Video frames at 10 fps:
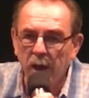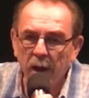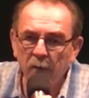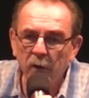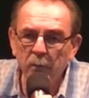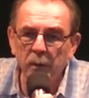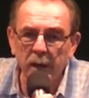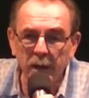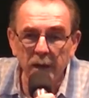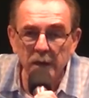
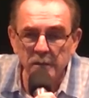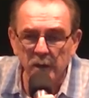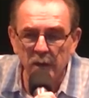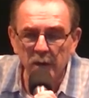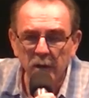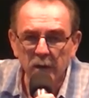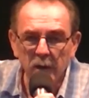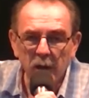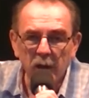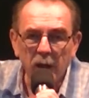Everybody, listen,
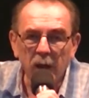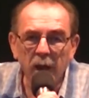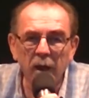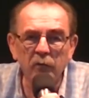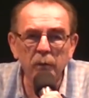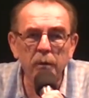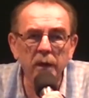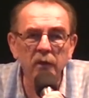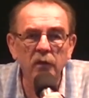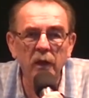
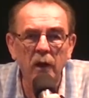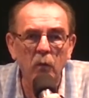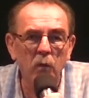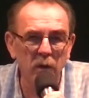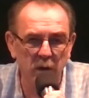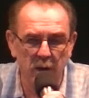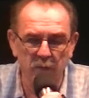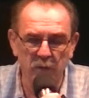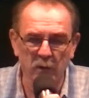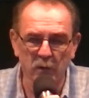everybody there will
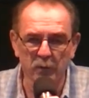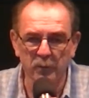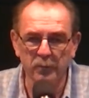love you.